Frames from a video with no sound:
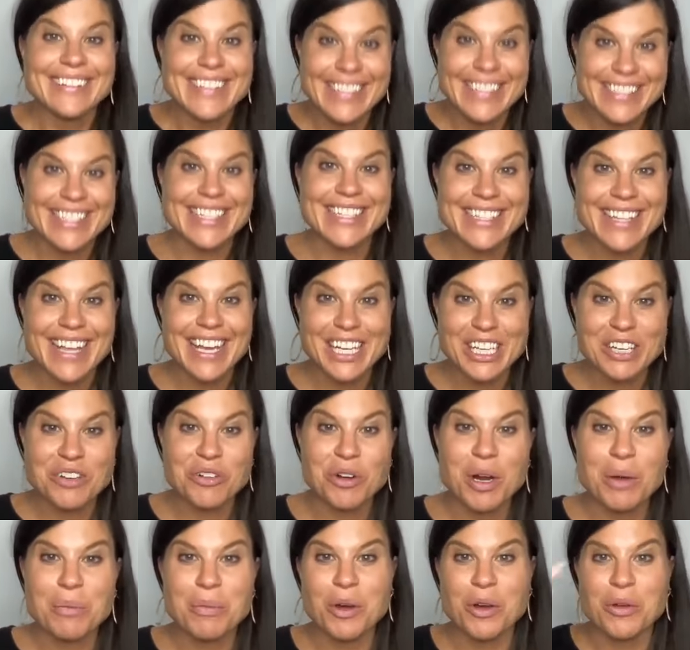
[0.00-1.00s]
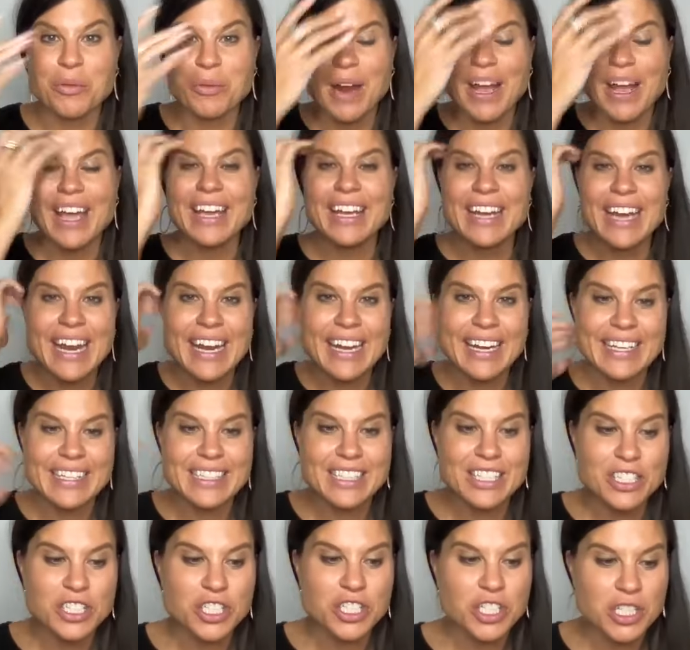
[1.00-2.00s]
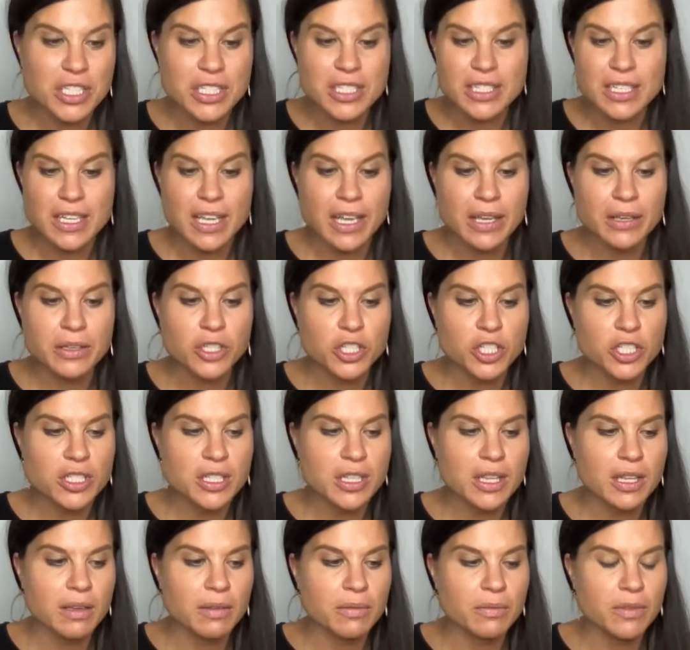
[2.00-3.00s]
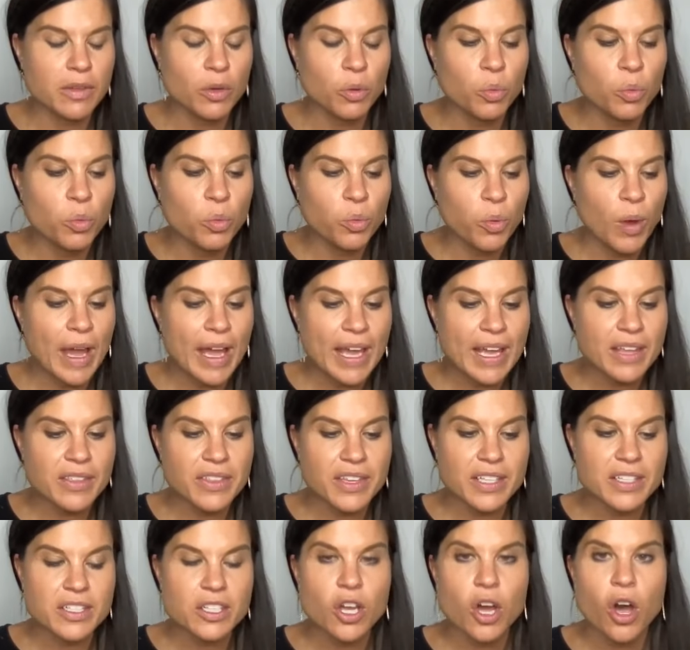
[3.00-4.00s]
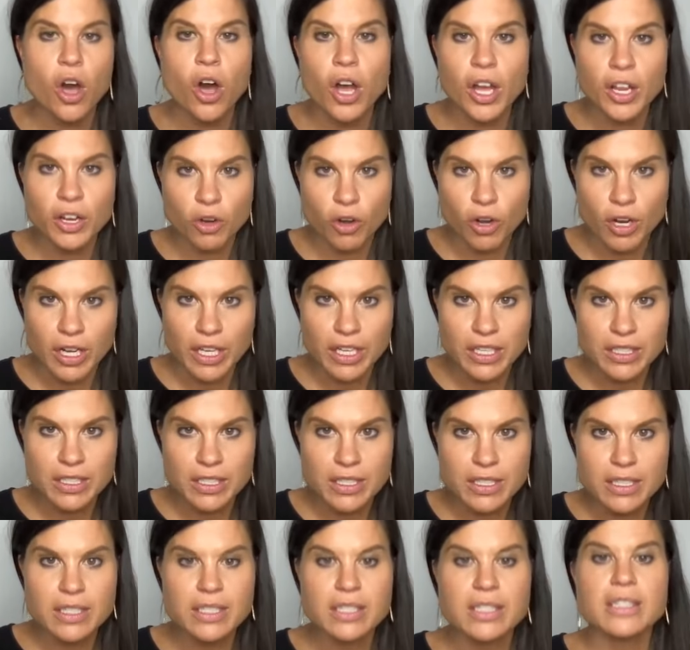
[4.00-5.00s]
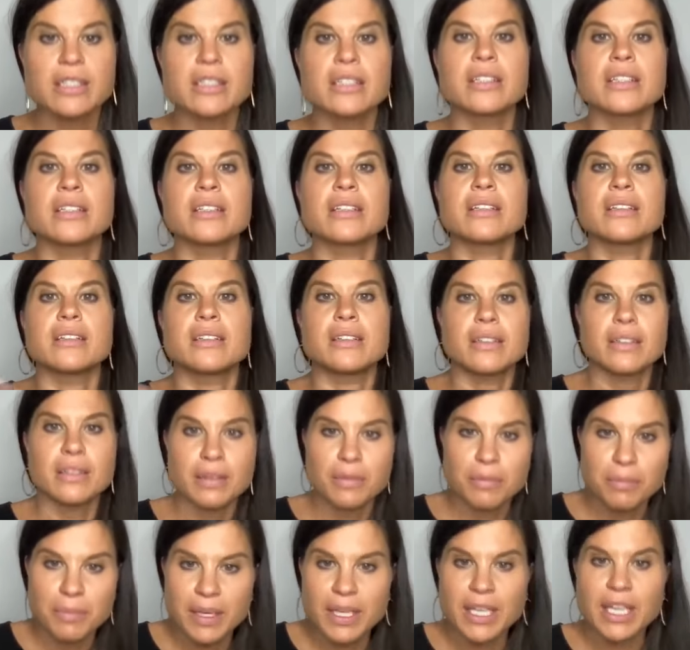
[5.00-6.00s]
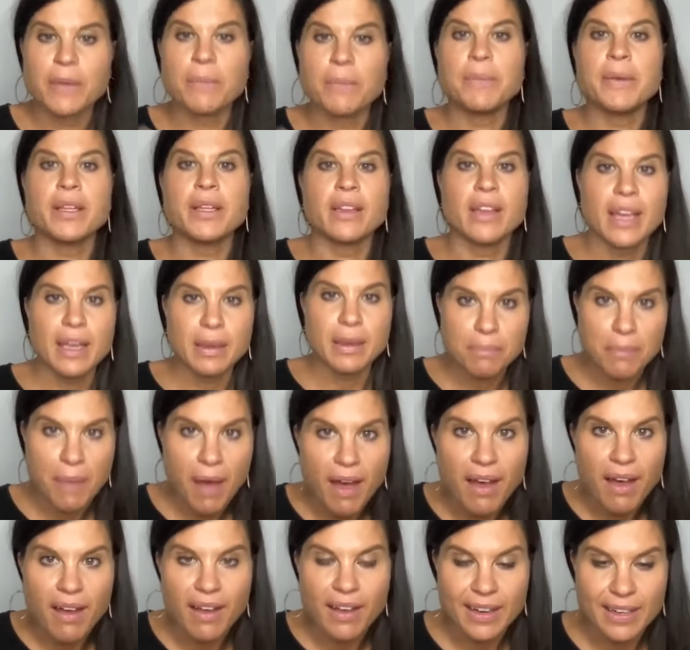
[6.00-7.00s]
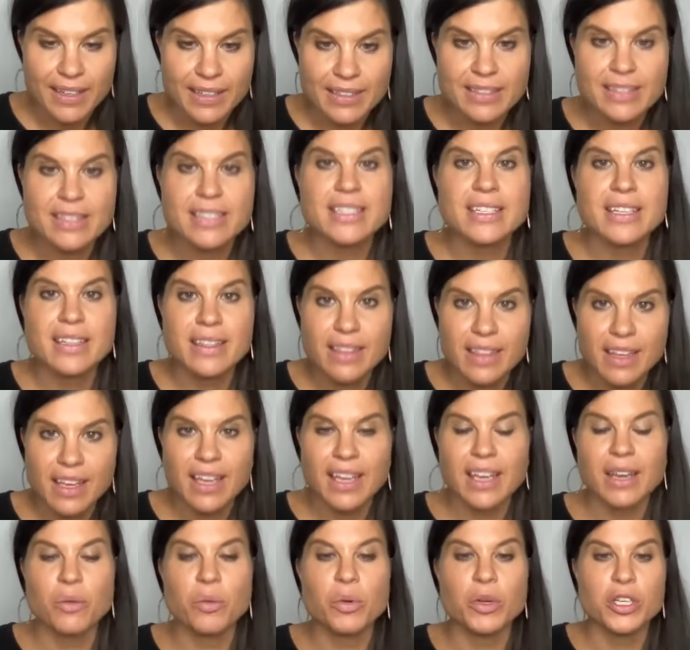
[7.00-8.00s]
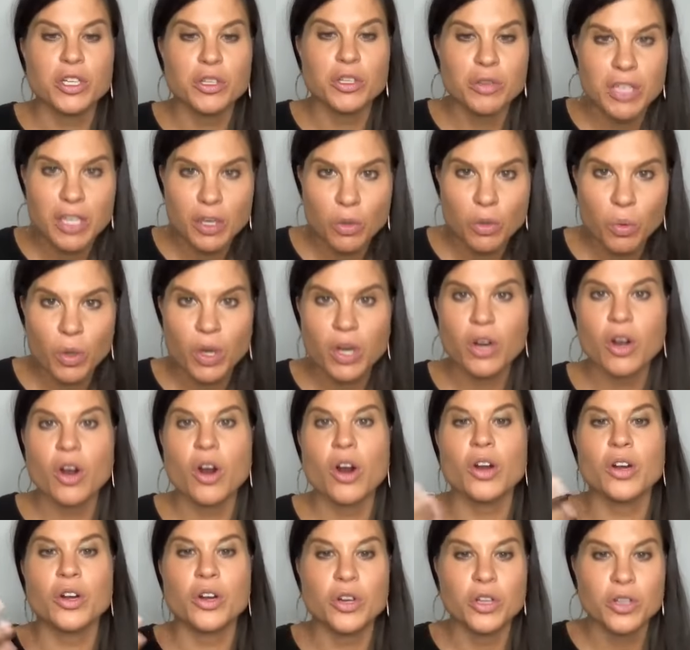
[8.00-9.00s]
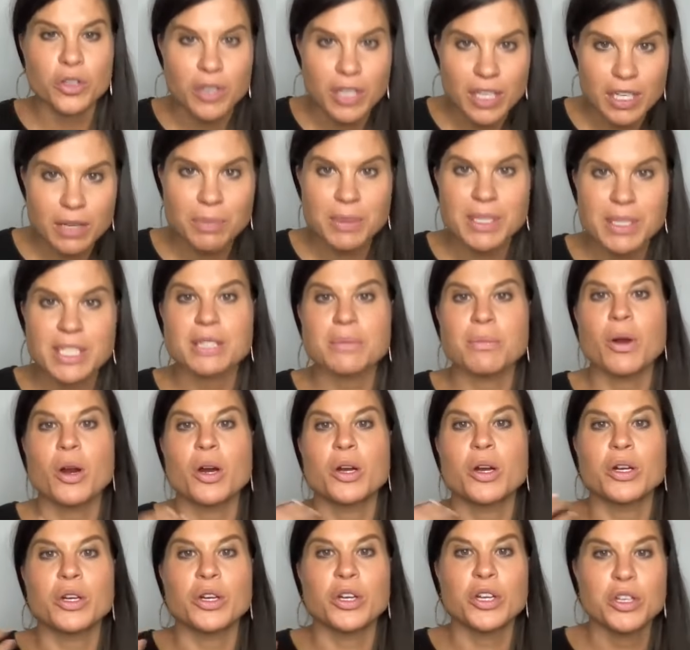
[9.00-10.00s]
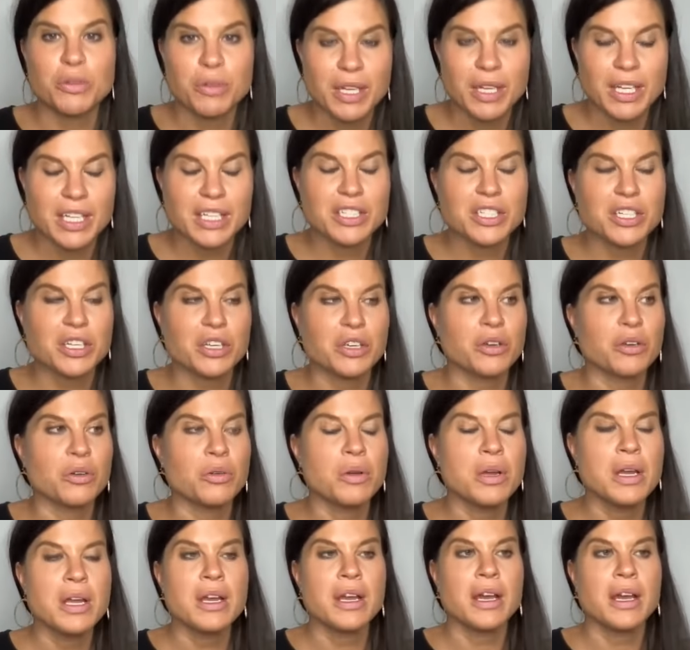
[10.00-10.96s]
this is like normal, right? And it's just, and just the way these con artists manipulate minds to think, well, you need to work harder, you need to be smarter, you need to,